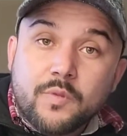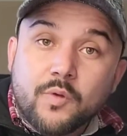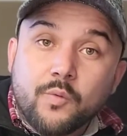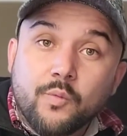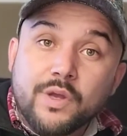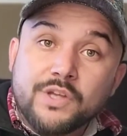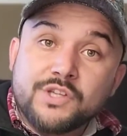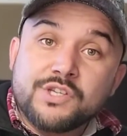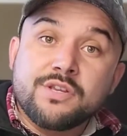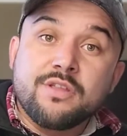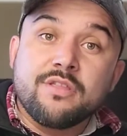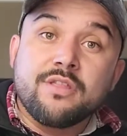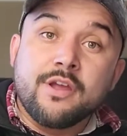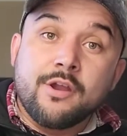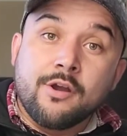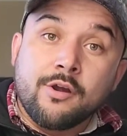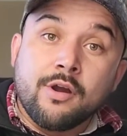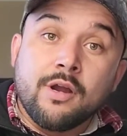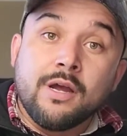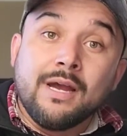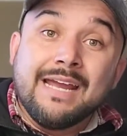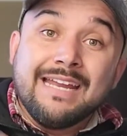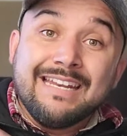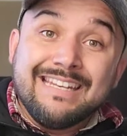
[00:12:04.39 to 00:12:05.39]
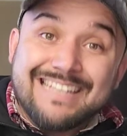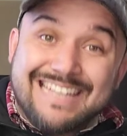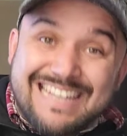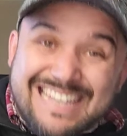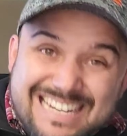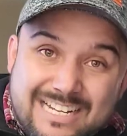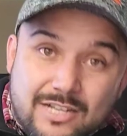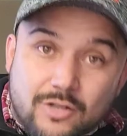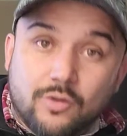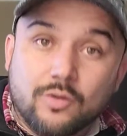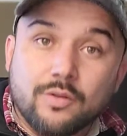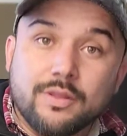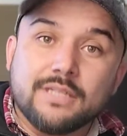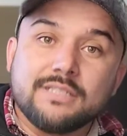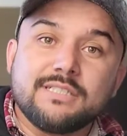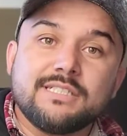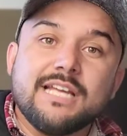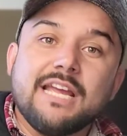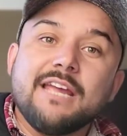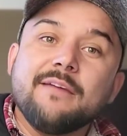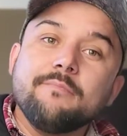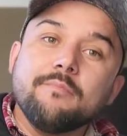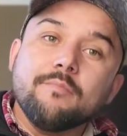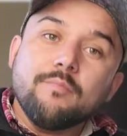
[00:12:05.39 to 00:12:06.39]
which they're identical, the
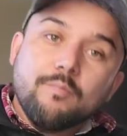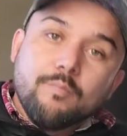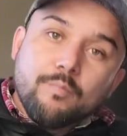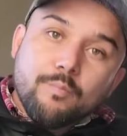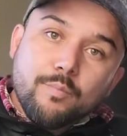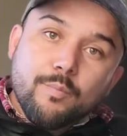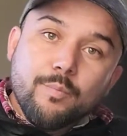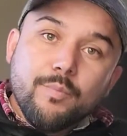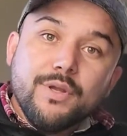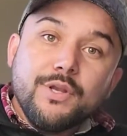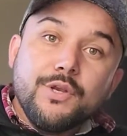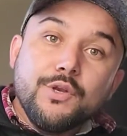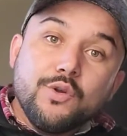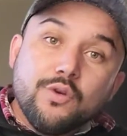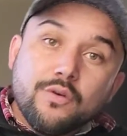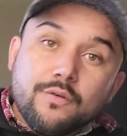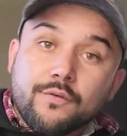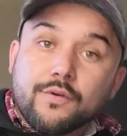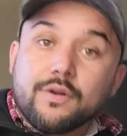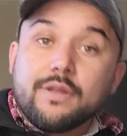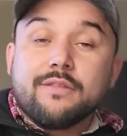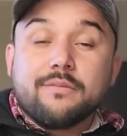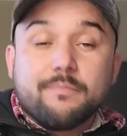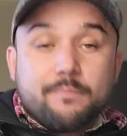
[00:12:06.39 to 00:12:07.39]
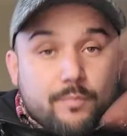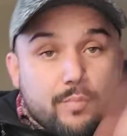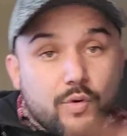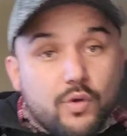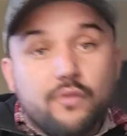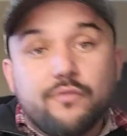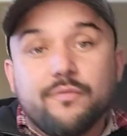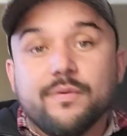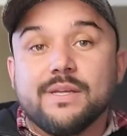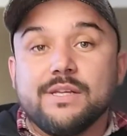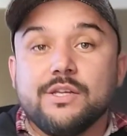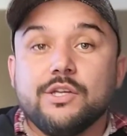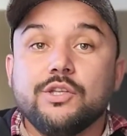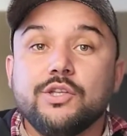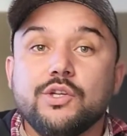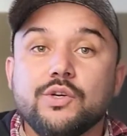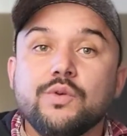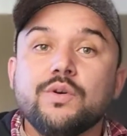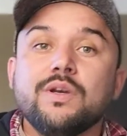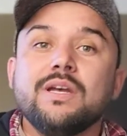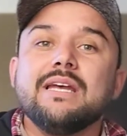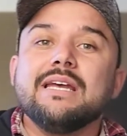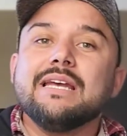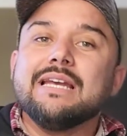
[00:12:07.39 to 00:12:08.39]
same maneuver, the movement you
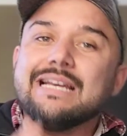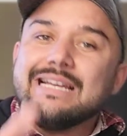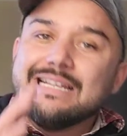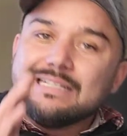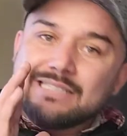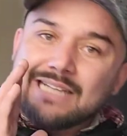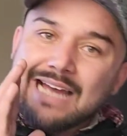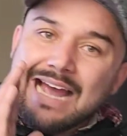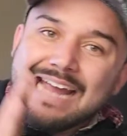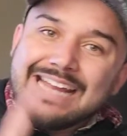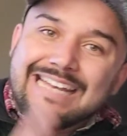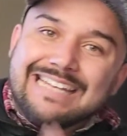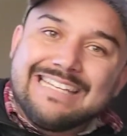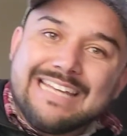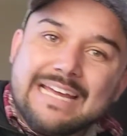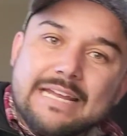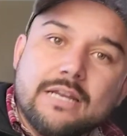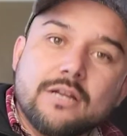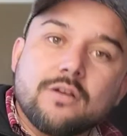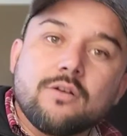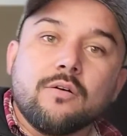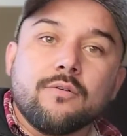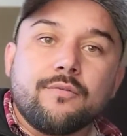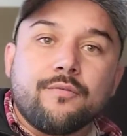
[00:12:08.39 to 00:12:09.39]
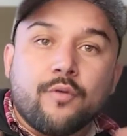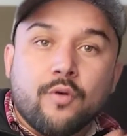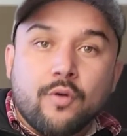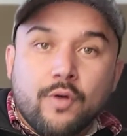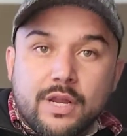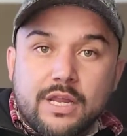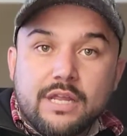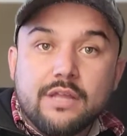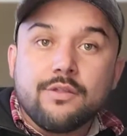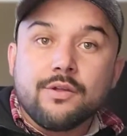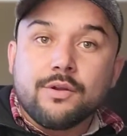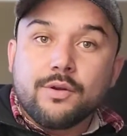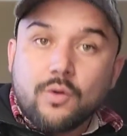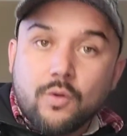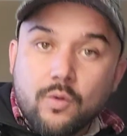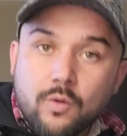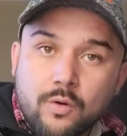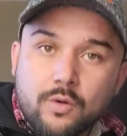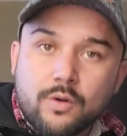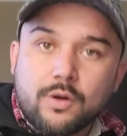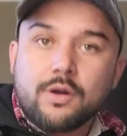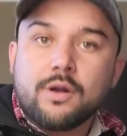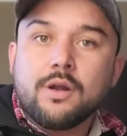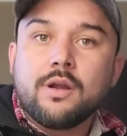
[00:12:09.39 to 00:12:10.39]
do is identical for either
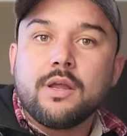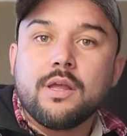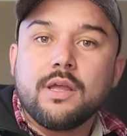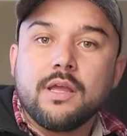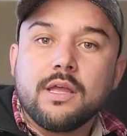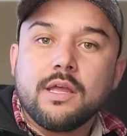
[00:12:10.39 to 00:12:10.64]
or,